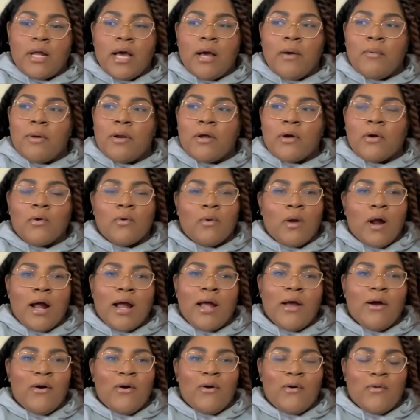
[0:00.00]
I want to
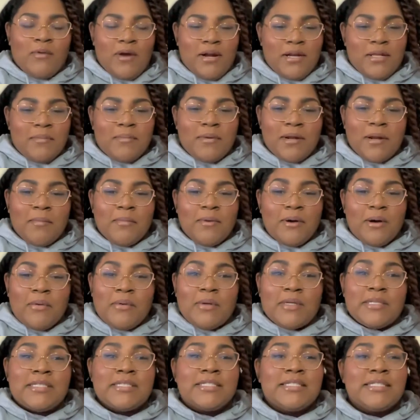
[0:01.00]
cry already, but I'm
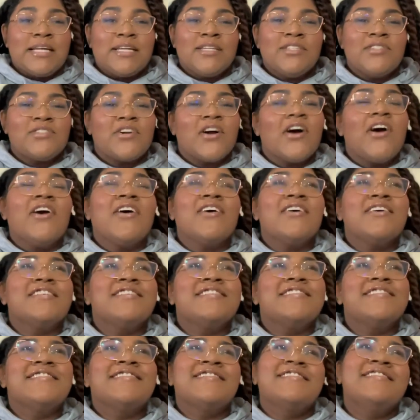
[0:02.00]
going to stay strong.
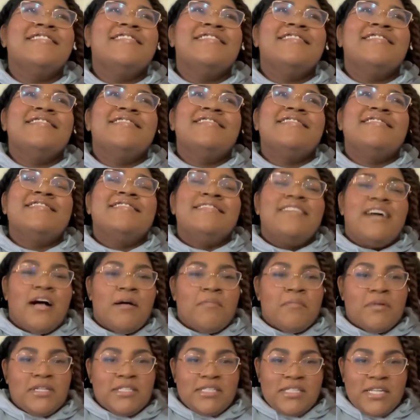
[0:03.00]
I'm
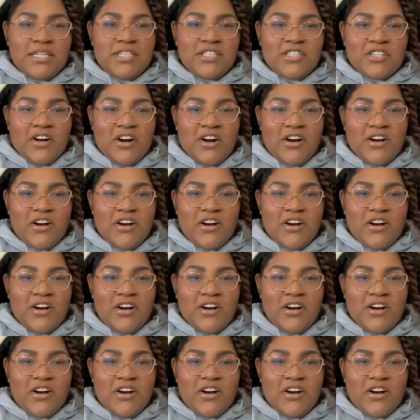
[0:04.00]
going to stay strong.